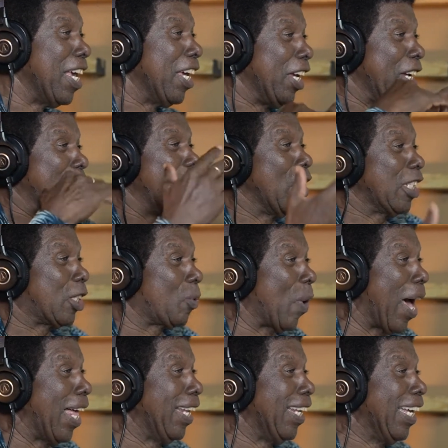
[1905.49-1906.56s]
He don't
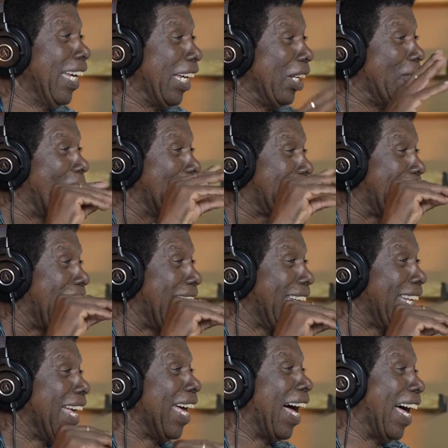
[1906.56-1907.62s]
swell, he don't tell,
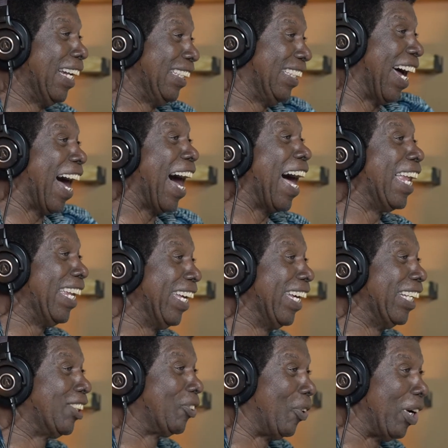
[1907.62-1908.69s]
and darling
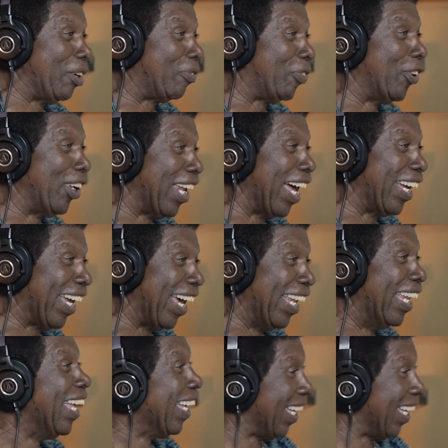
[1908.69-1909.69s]
is grateful like hell.